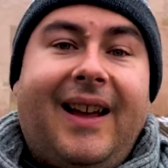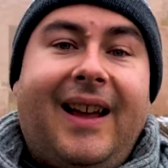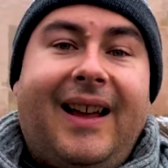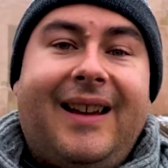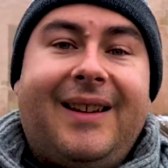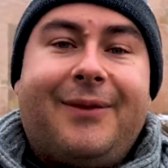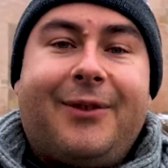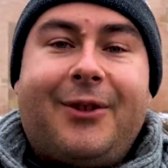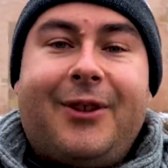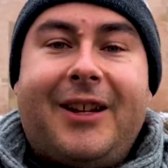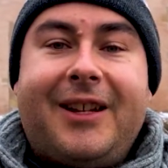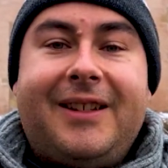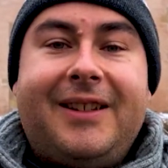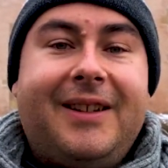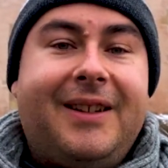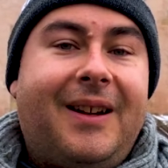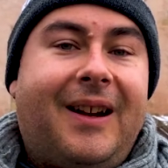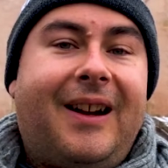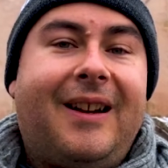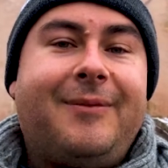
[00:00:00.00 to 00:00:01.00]
Hey everyone,
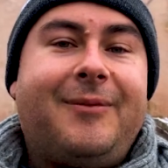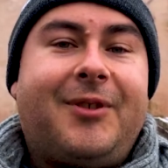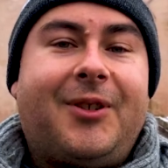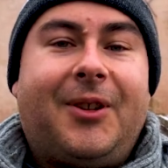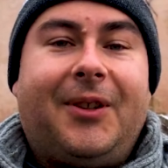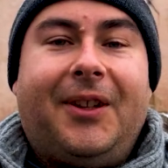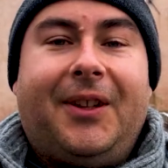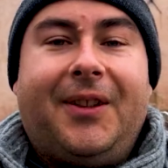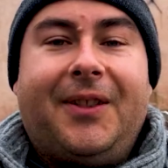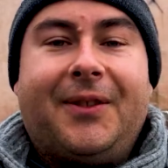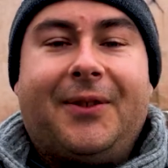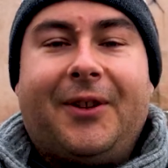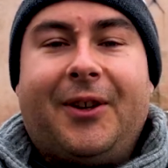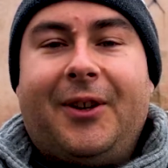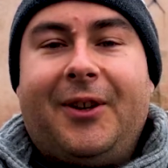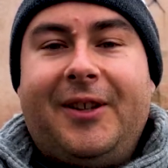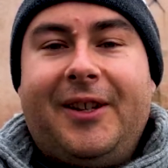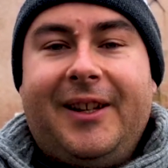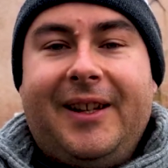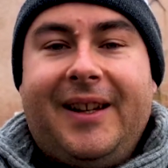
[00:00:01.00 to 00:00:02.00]
I'm Joel on the
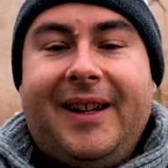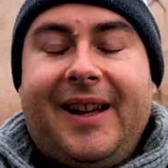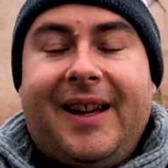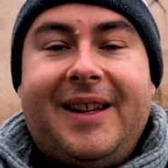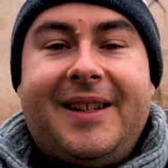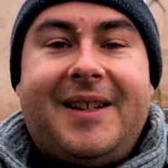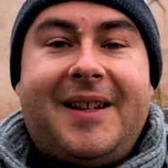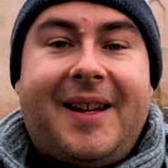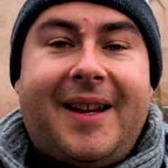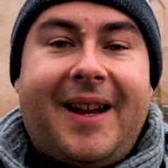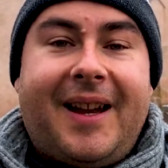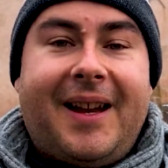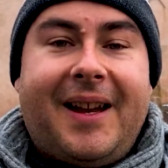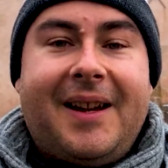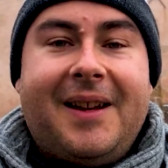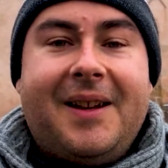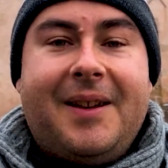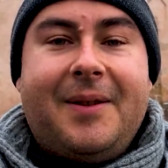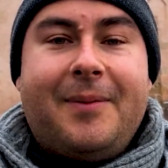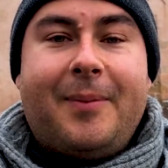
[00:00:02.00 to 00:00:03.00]
road, and today
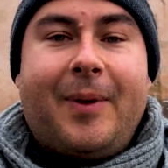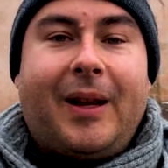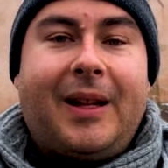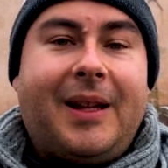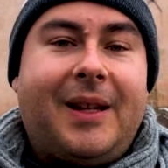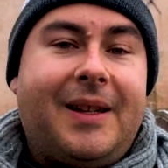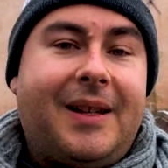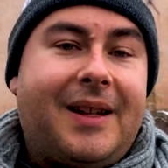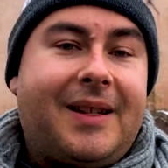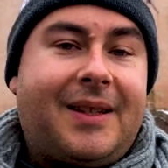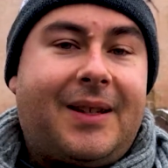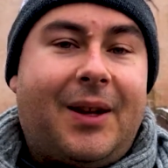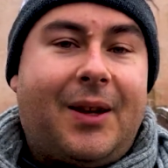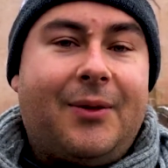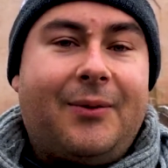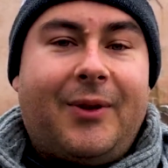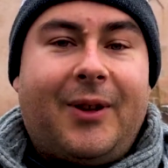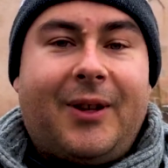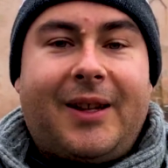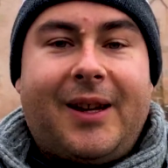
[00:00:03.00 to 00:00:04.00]
my
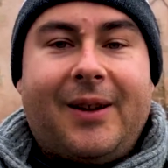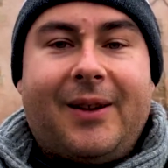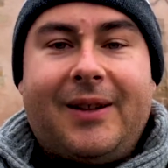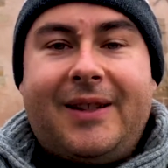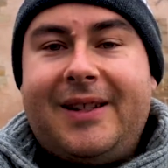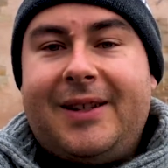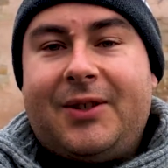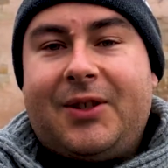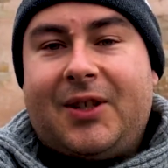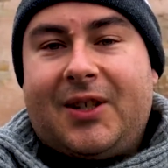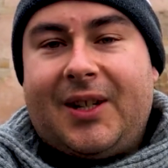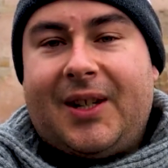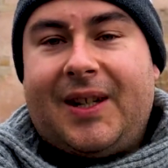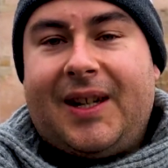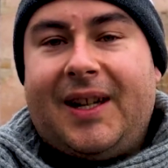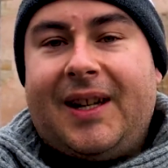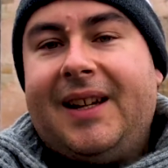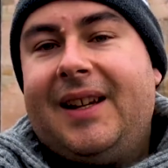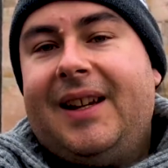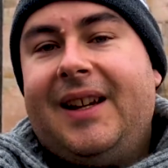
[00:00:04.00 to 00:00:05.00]
UNESCO World Heritage
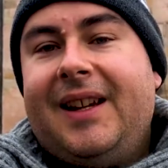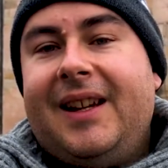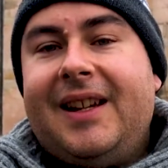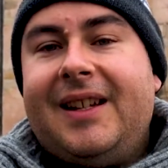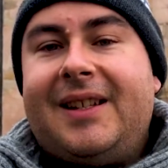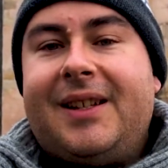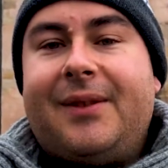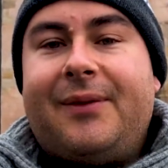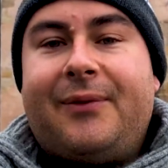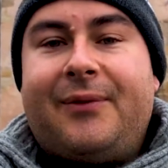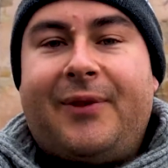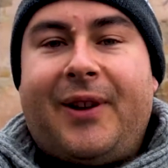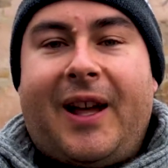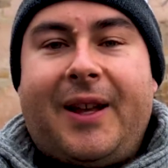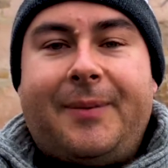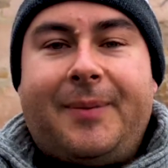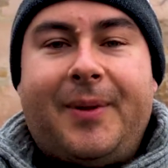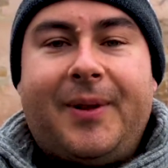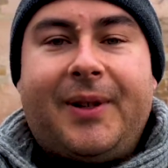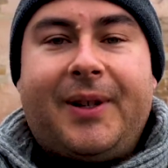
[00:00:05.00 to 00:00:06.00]
journey is at
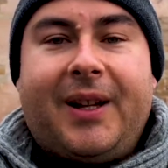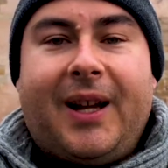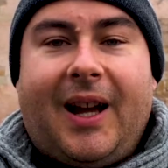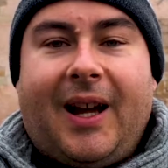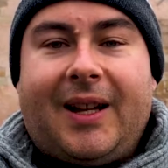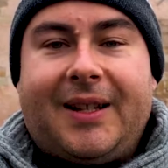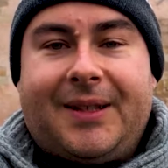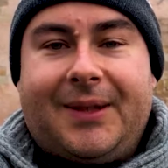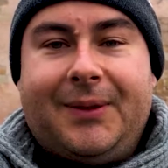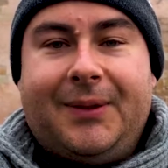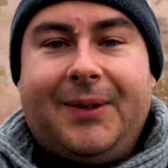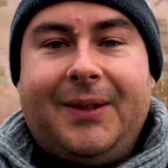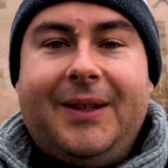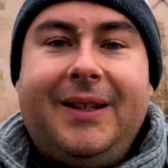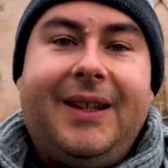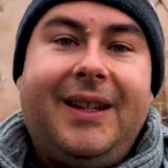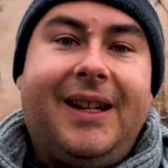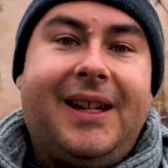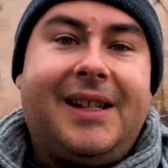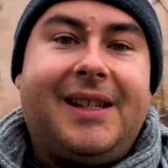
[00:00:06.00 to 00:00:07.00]
Wartburg Castle
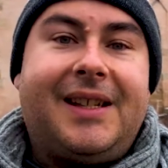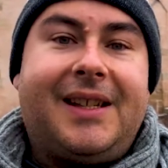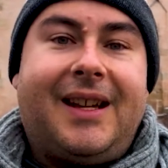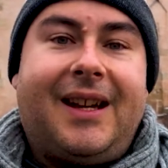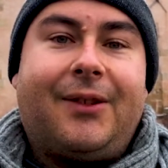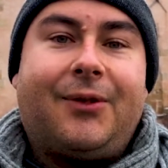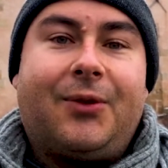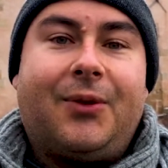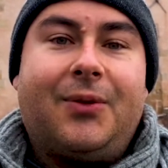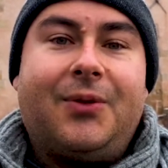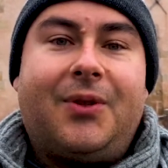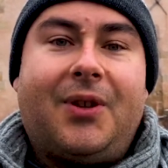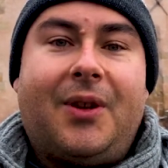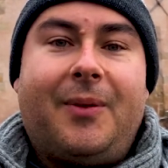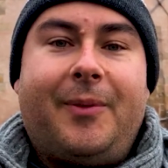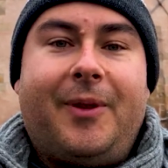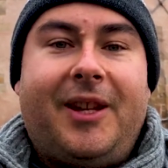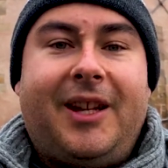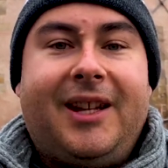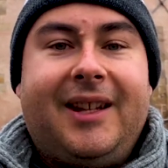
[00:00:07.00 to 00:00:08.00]
in central
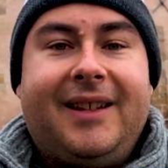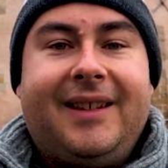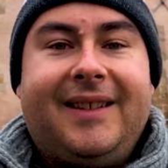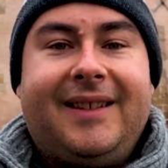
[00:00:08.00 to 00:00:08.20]
Germany.